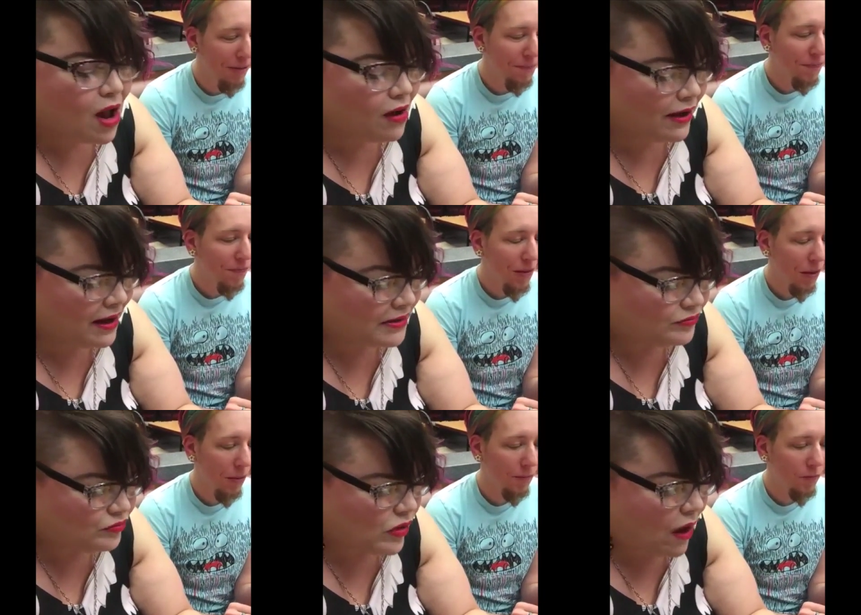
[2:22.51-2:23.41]
Speaker 1: okay,
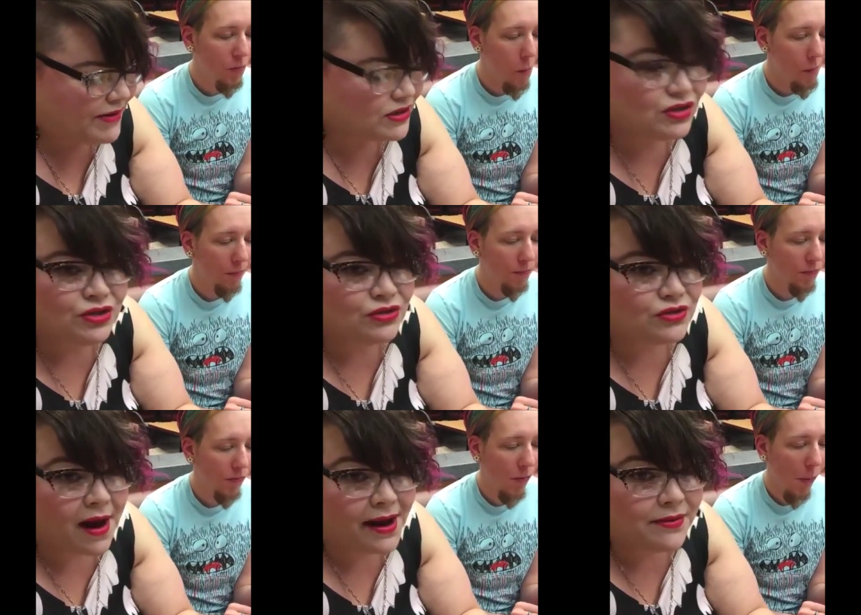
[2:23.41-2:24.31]
it's too
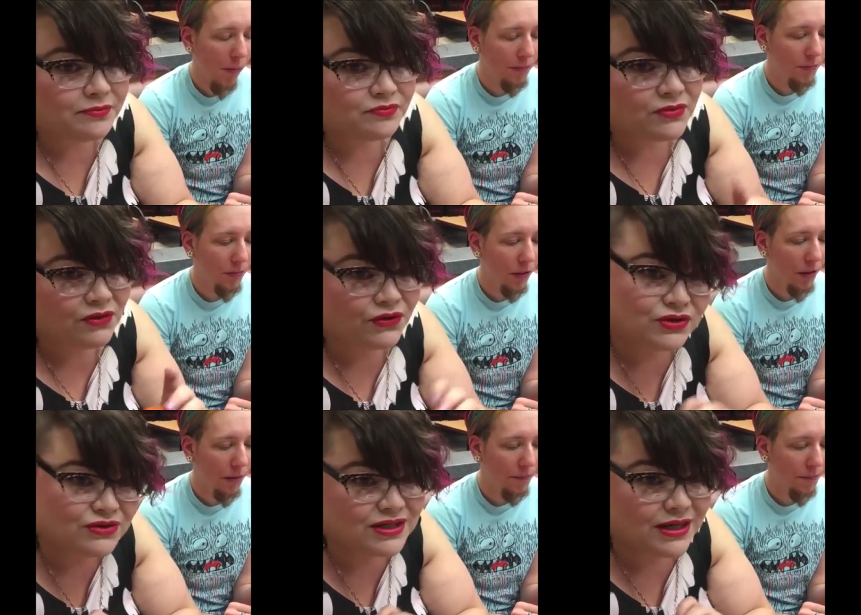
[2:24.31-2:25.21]
dry. The
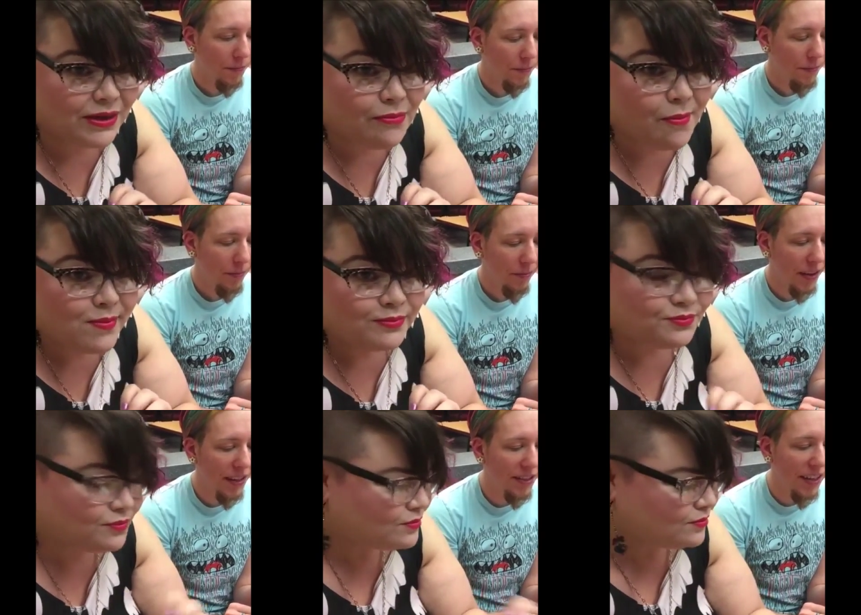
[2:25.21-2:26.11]
first
Speaker 2: critique.
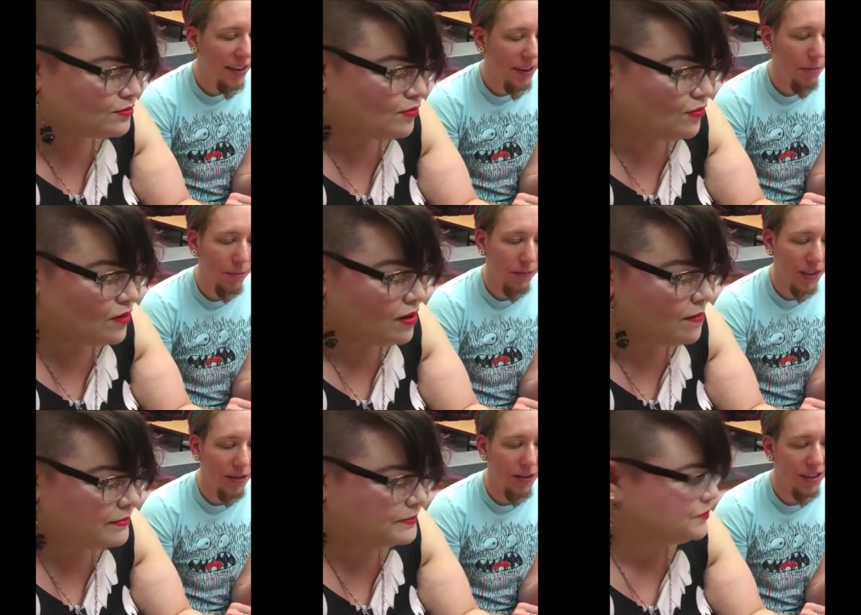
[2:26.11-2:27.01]
It's like kind
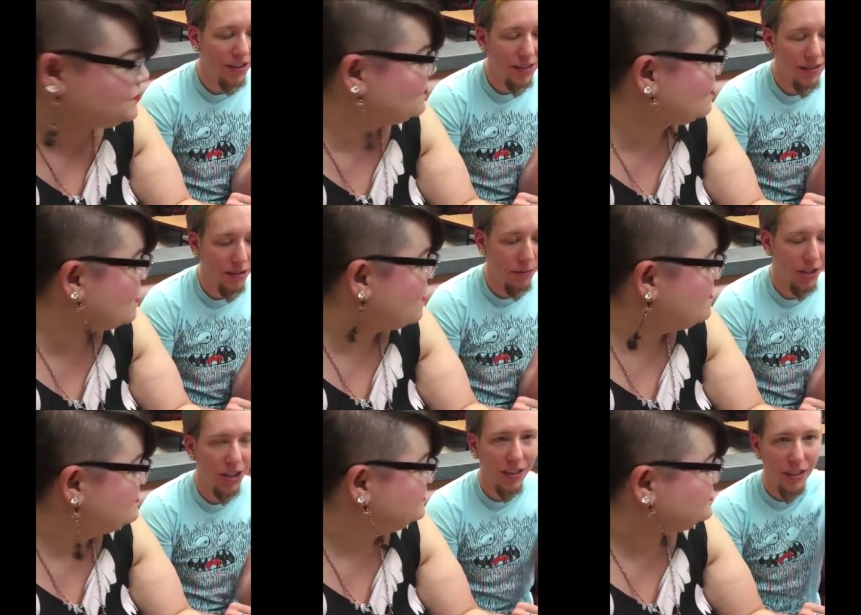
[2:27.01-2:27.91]
of, the crust is a little
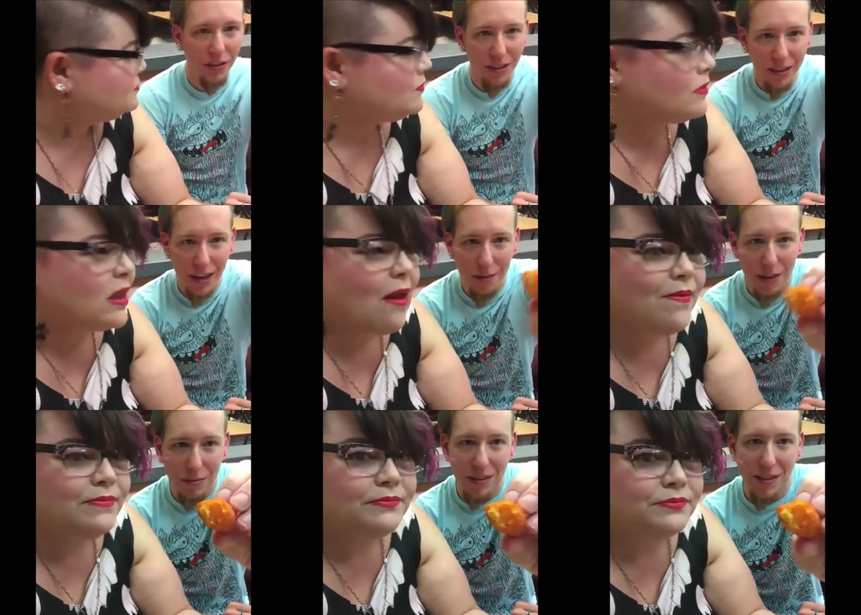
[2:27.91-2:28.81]
mushy. Like you can kind of
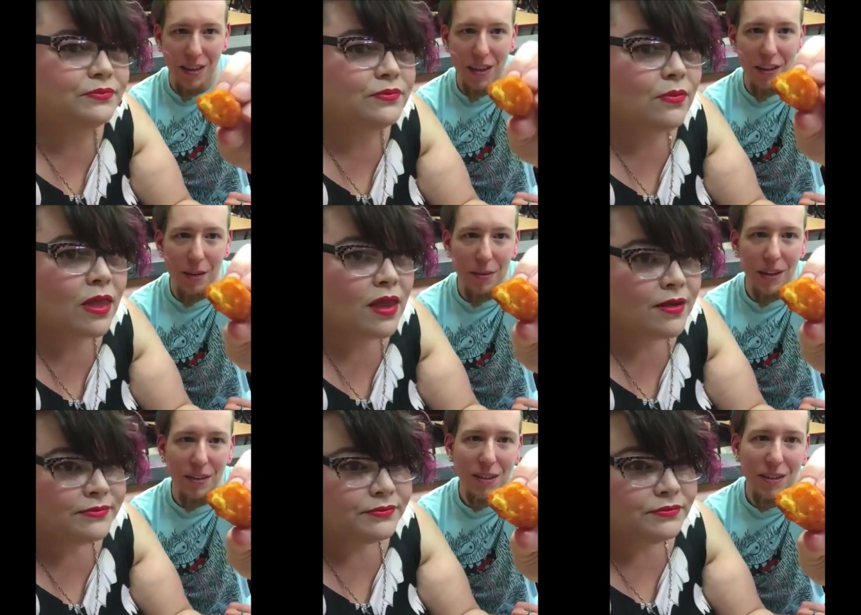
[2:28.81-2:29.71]
maybe see now that I
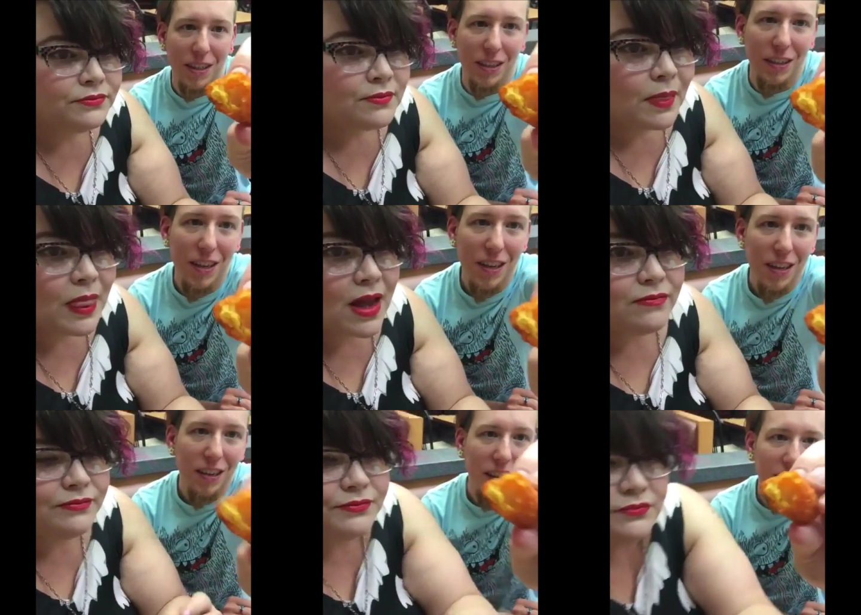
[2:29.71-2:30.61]
bit into it.
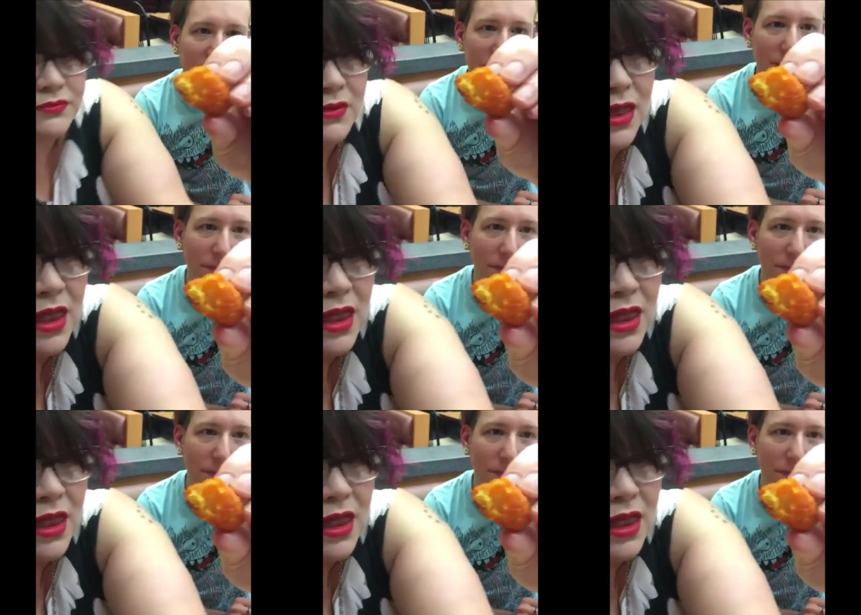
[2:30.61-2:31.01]
Like